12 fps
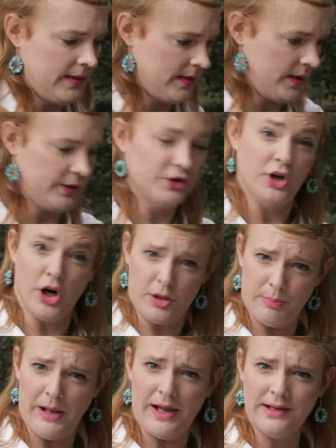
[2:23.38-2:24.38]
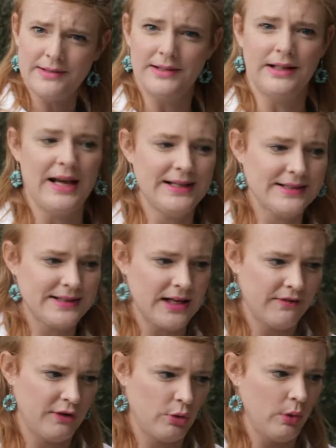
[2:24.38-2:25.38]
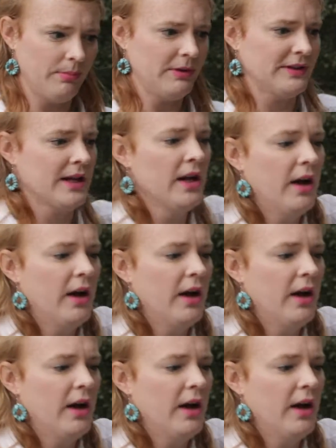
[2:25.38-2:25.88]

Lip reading: the dark bag is a light safe equipment.